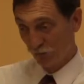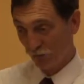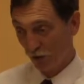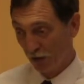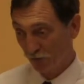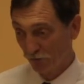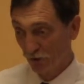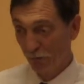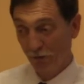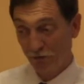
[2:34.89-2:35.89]
with Christ.
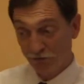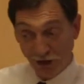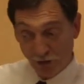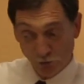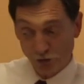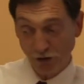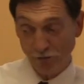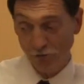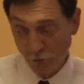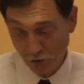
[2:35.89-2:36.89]
But that's not always how
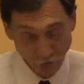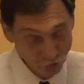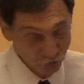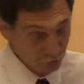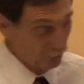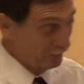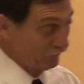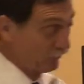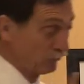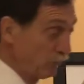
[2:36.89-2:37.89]
it's been understood by
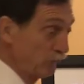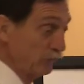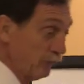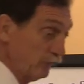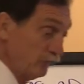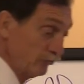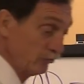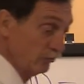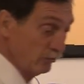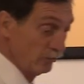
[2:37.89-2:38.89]
different groups of Christians.
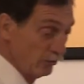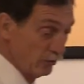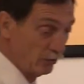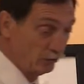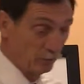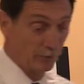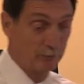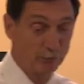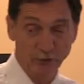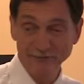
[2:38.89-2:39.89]
Some
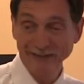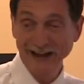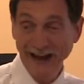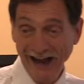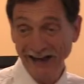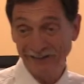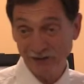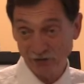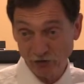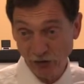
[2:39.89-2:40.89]
people believe the act
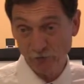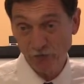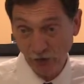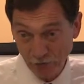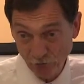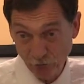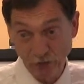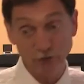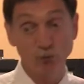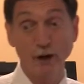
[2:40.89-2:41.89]
itself saves you.
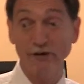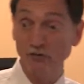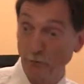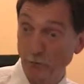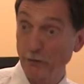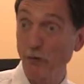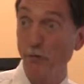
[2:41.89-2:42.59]
That's why some people